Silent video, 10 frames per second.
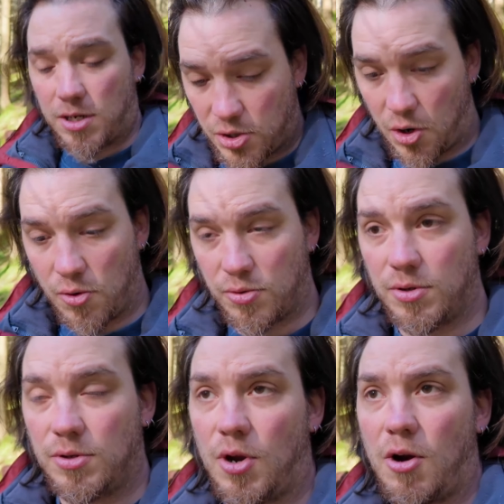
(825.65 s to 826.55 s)
So
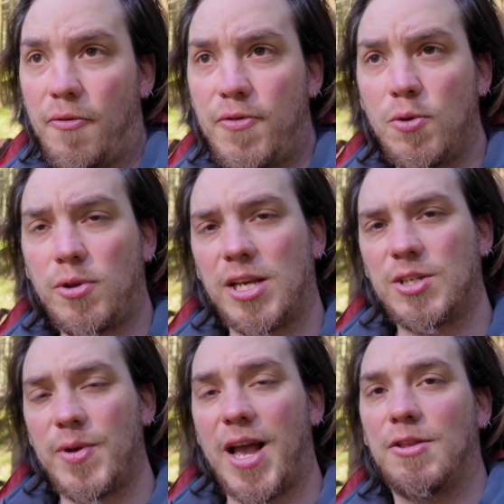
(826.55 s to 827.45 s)
there are a few
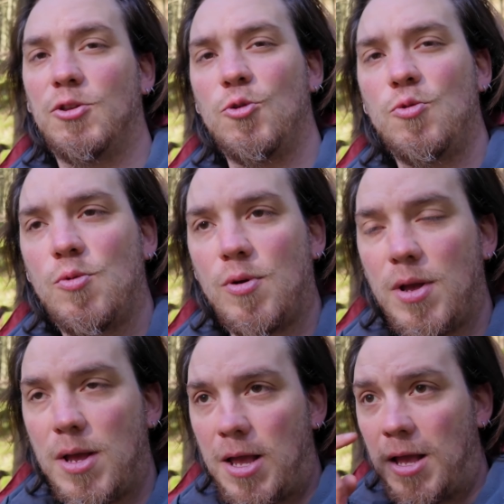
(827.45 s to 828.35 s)
things we can do
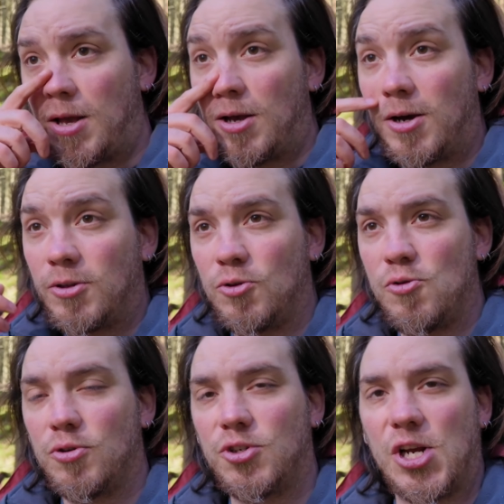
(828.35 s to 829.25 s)

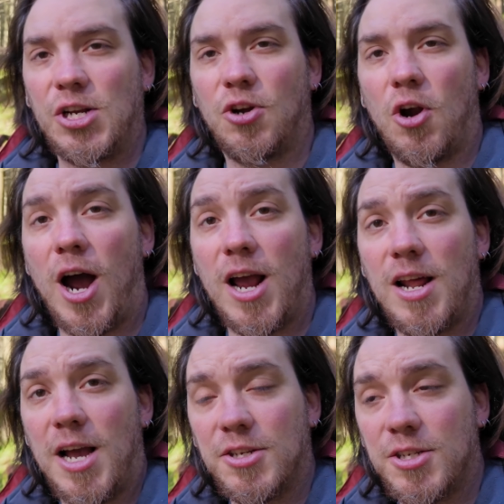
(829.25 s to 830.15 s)
to change our
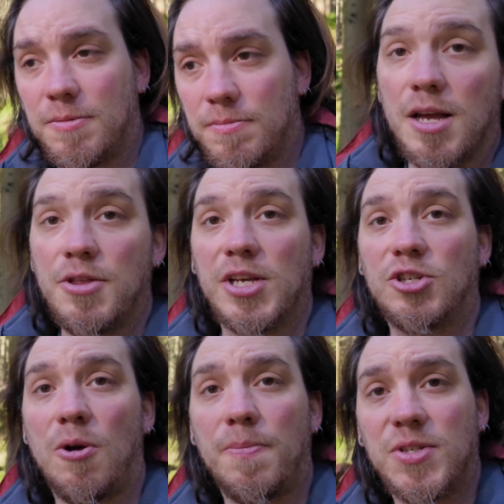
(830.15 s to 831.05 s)
highlights. In
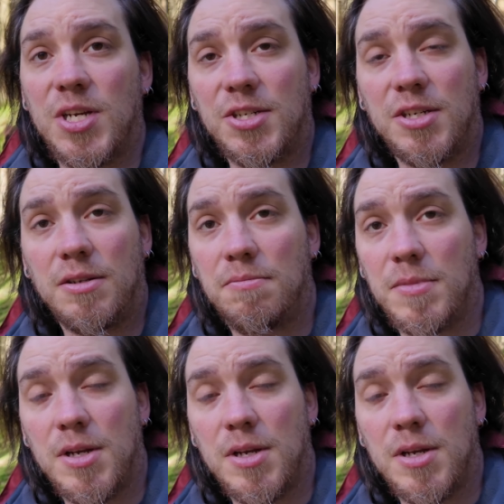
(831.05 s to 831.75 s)
this composition,